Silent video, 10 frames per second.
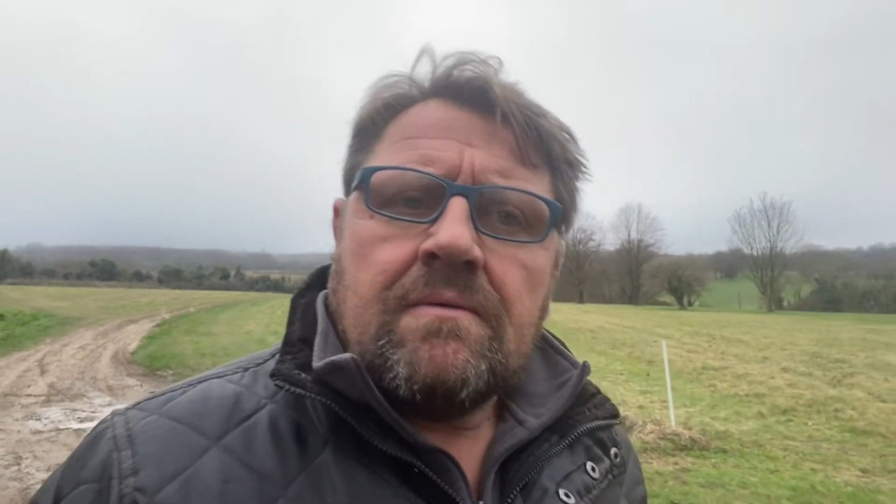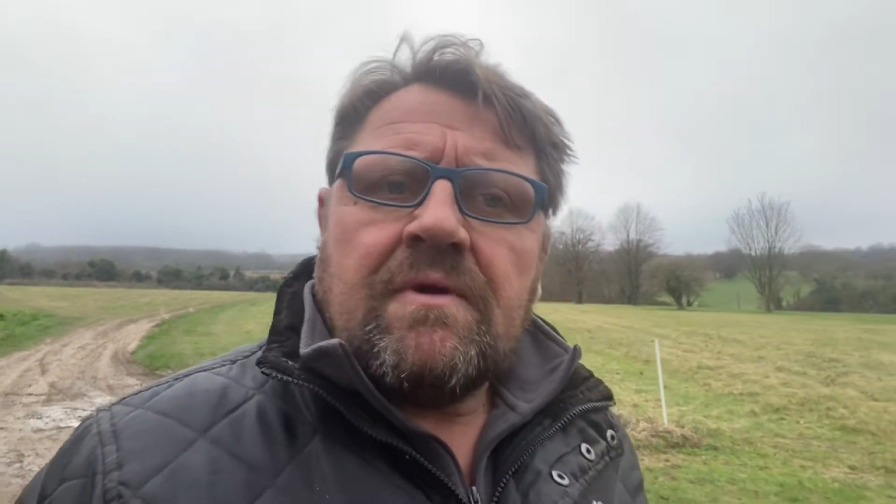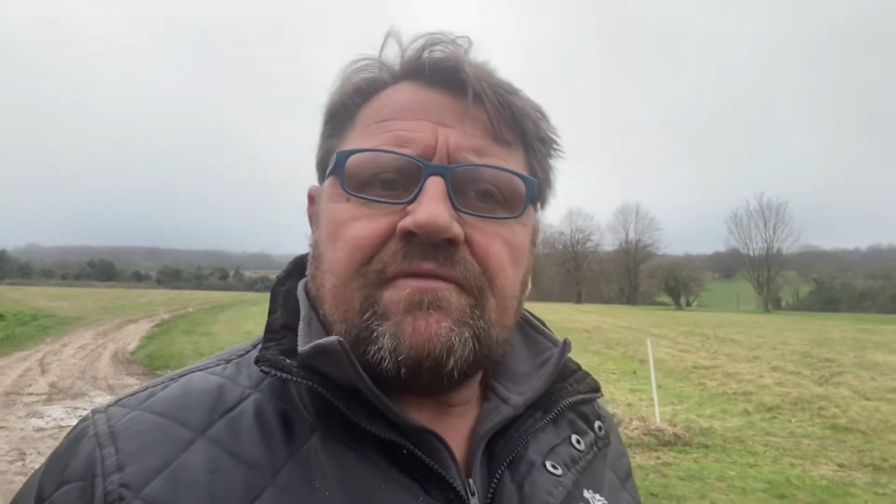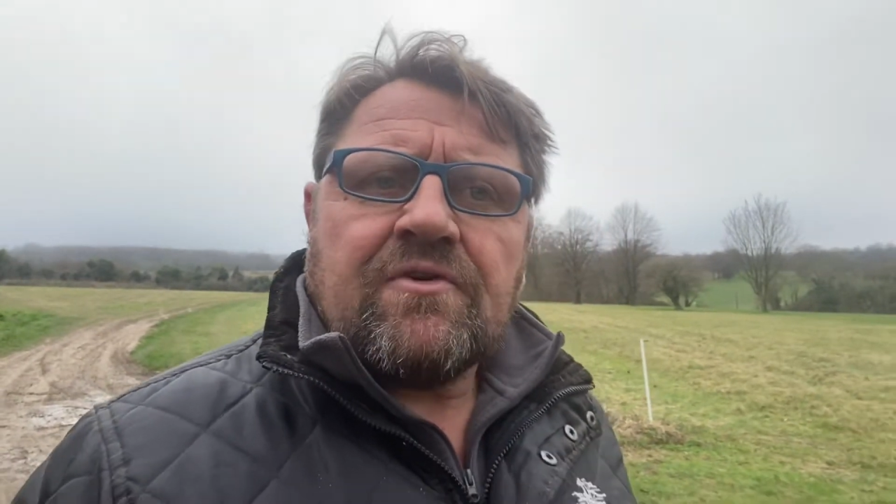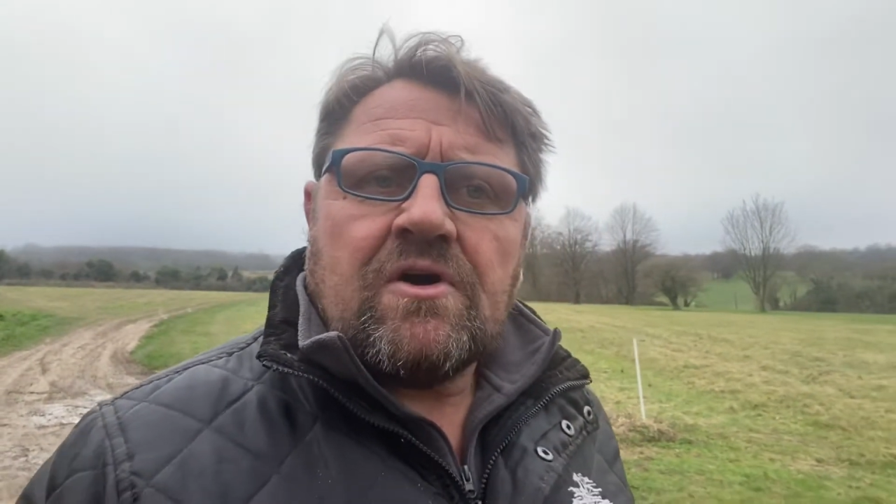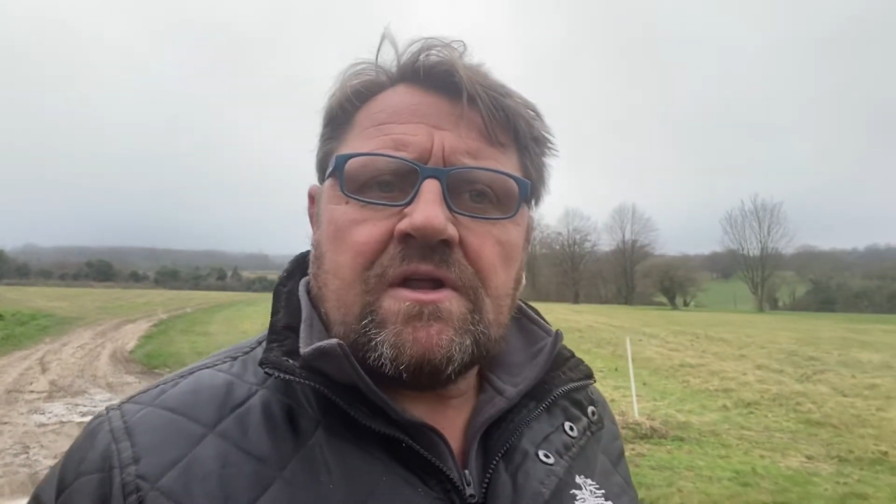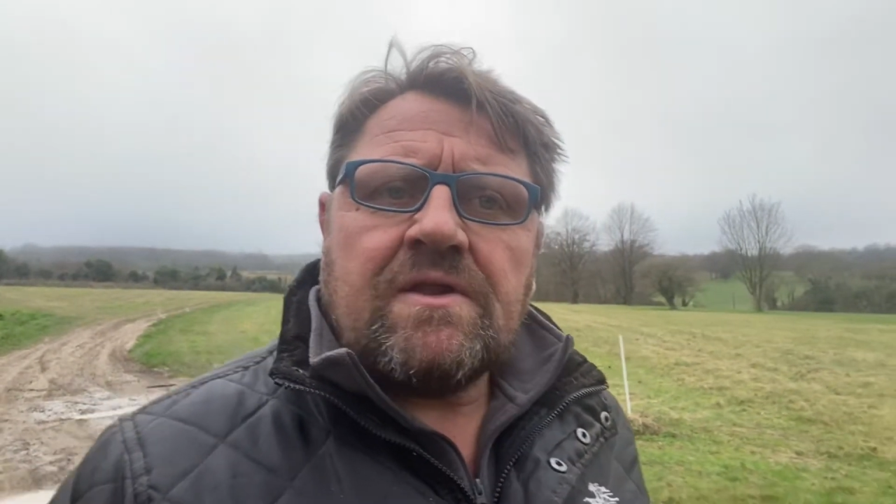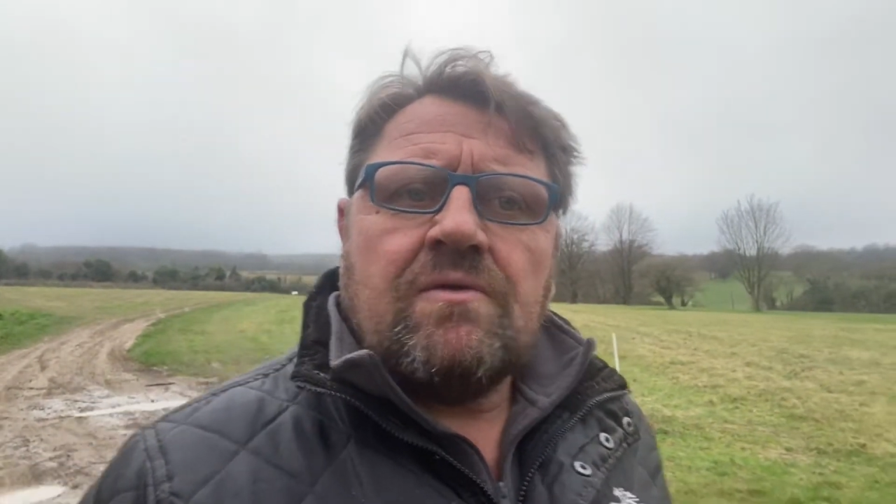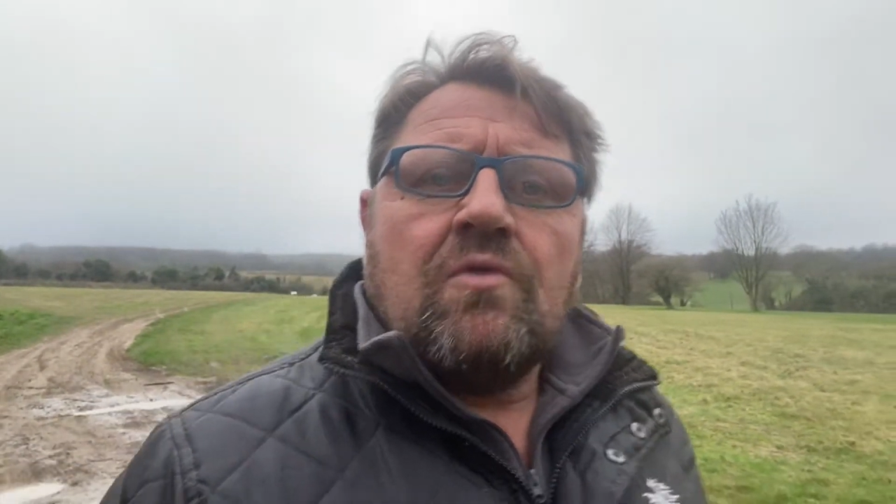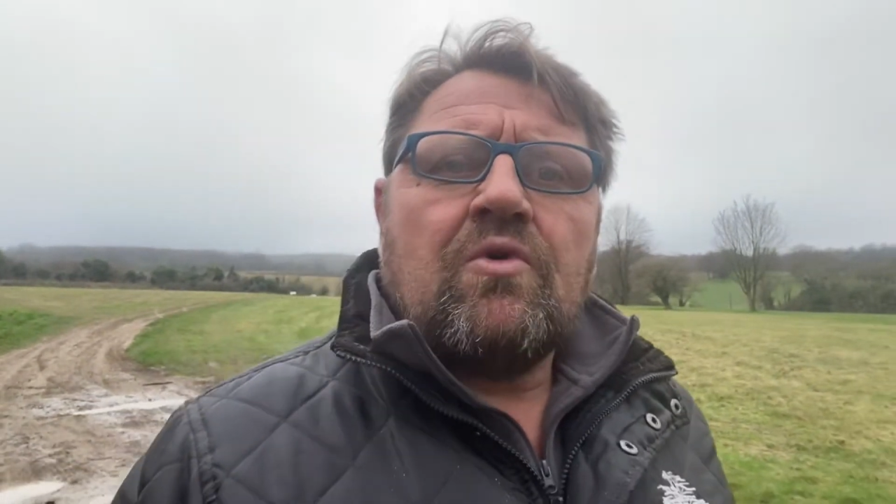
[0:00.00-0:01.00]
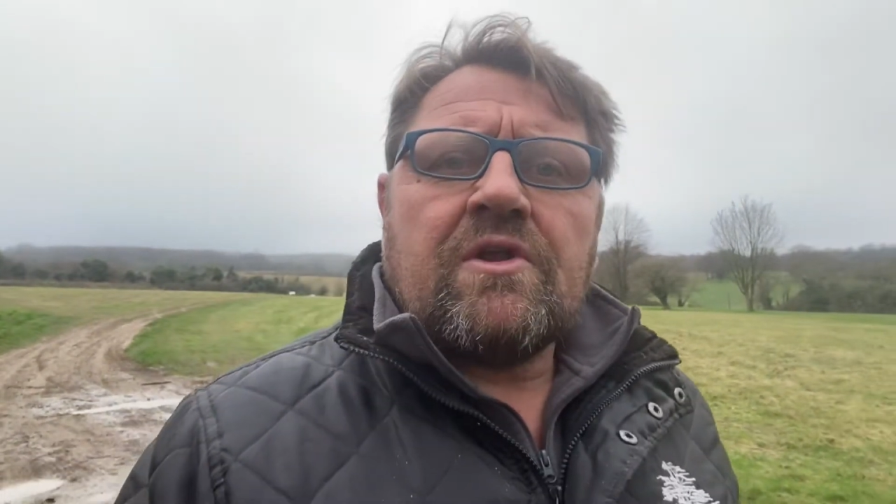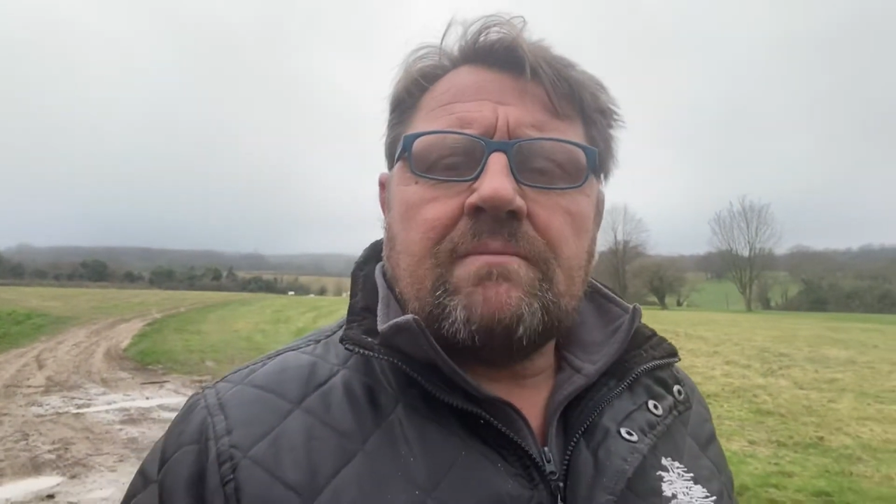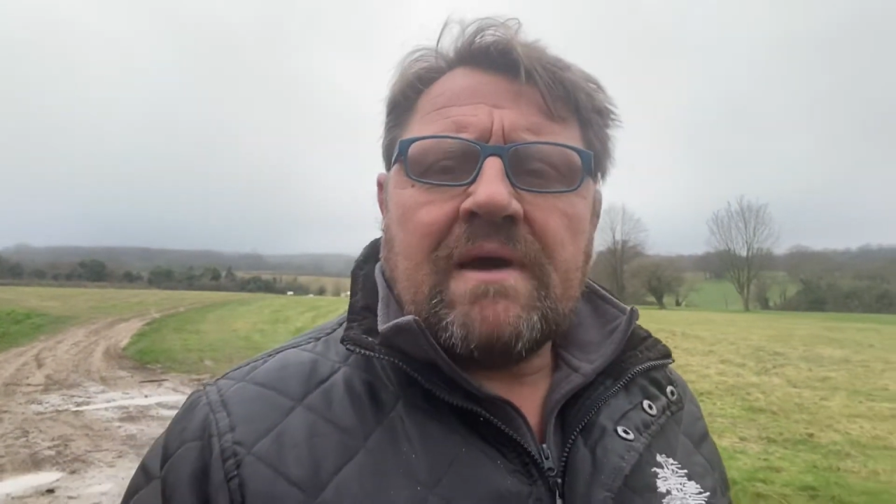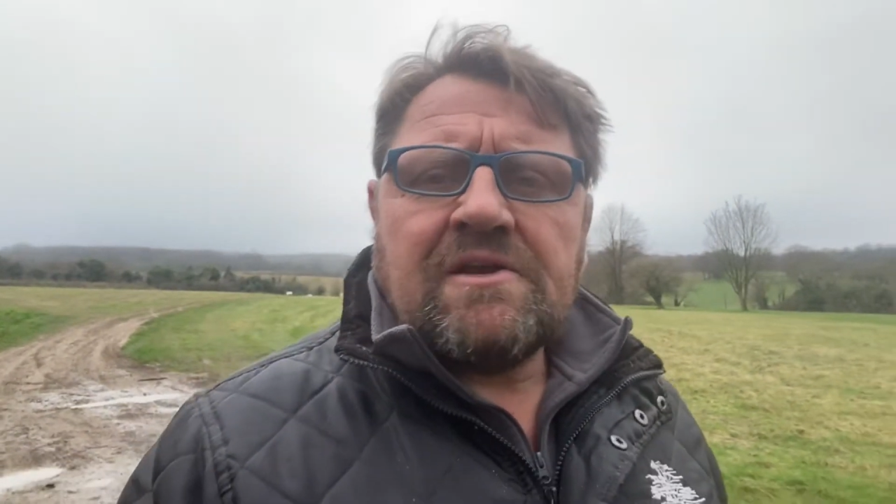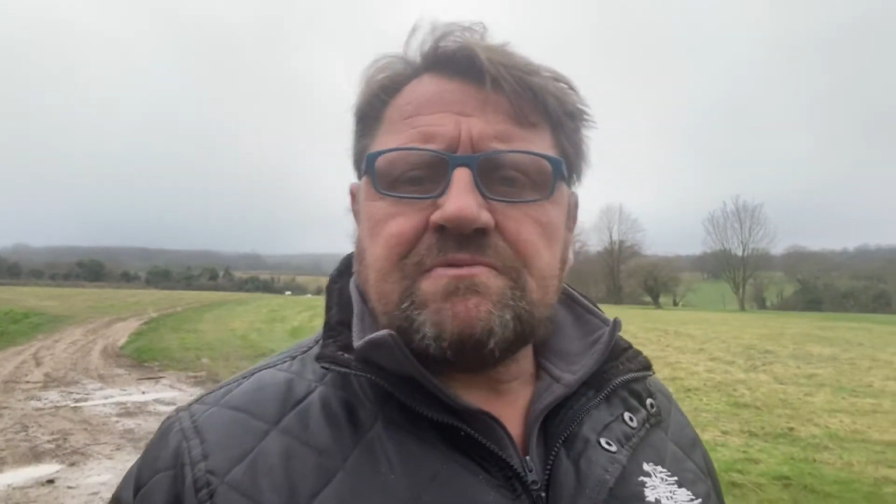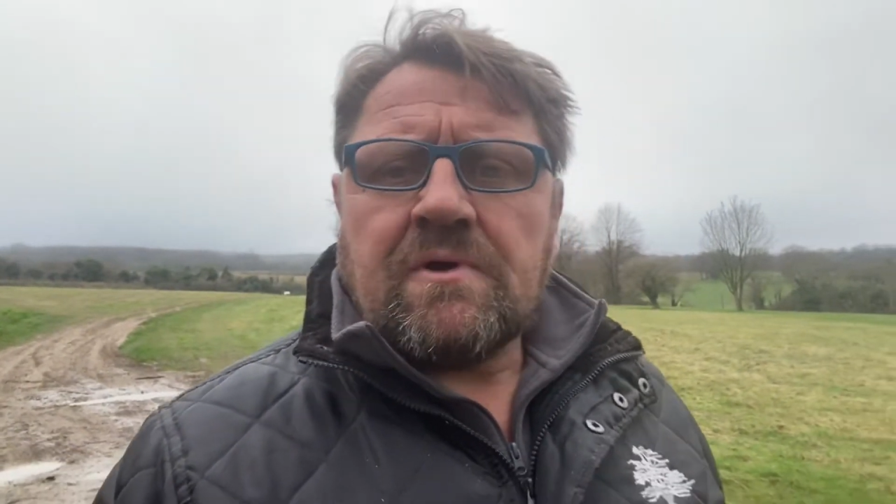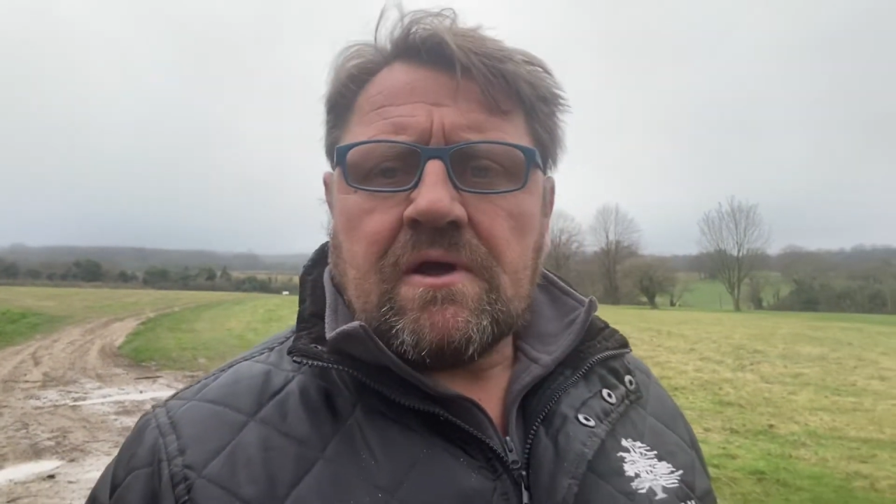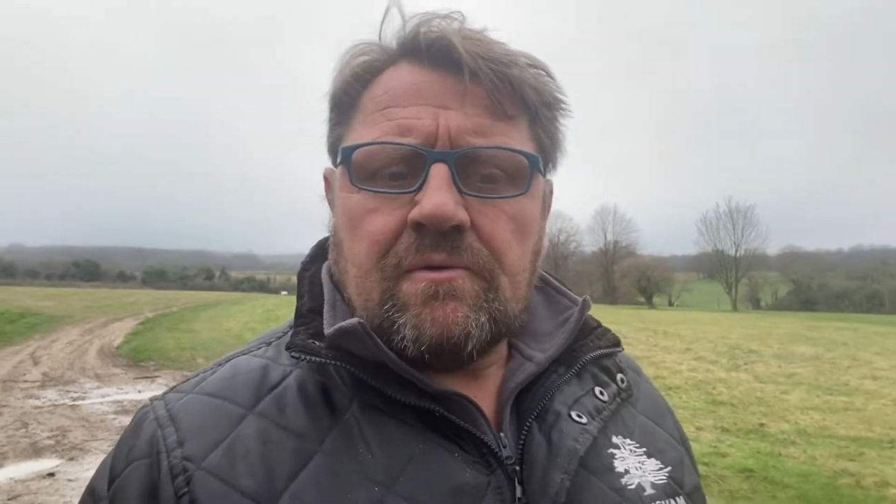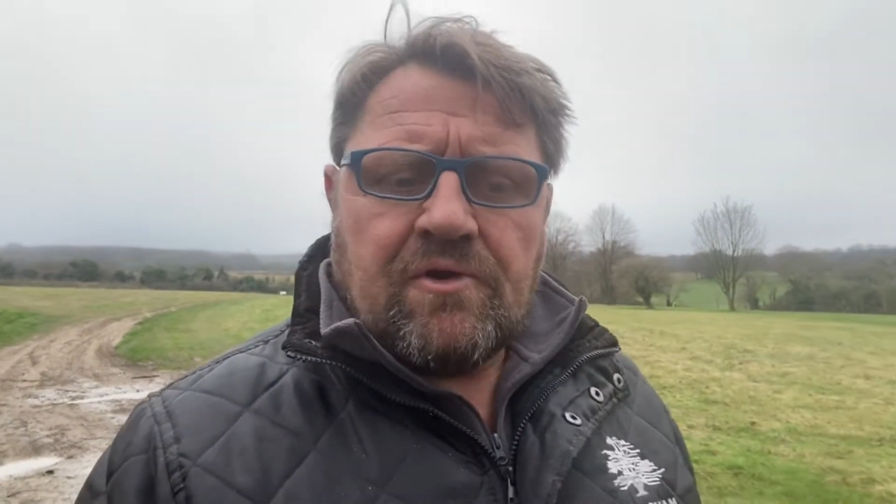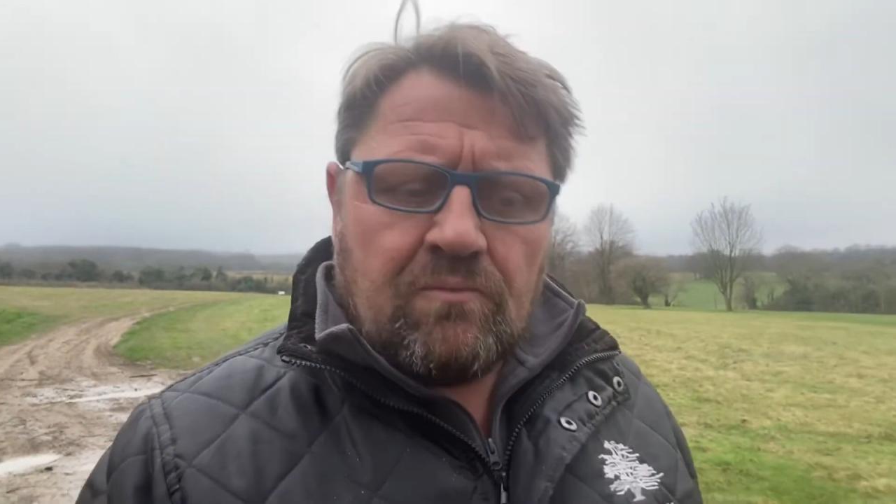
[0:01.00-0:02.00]
got the woodland management
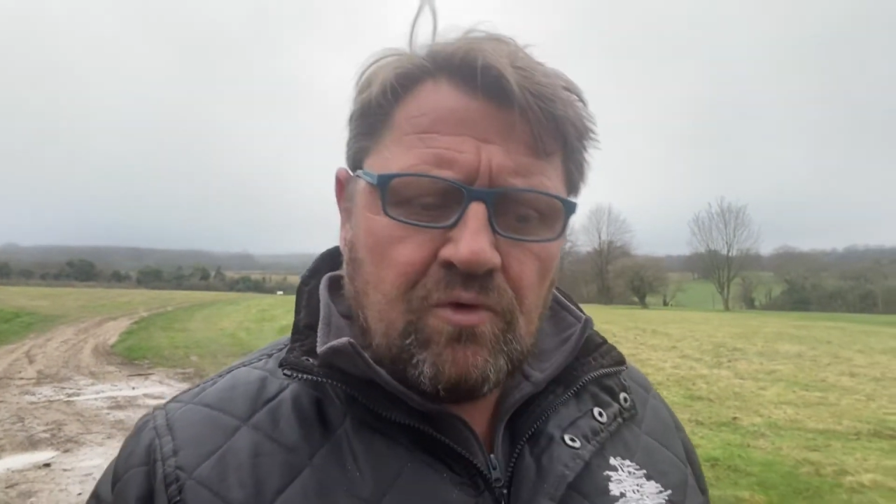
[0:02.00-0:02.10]
going on.